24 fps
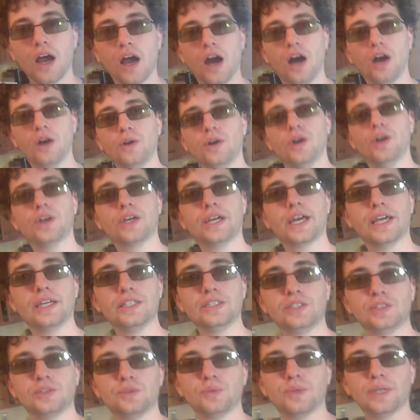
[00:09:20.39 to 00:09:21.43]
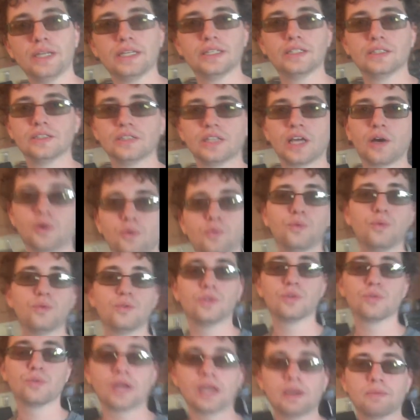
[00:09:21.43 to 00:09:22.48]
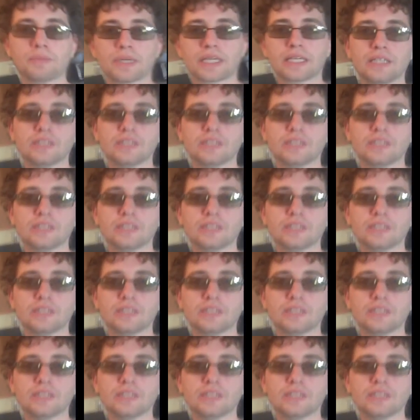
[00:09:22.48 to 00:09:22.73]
Oh, okay, sweet. Now the ramekin.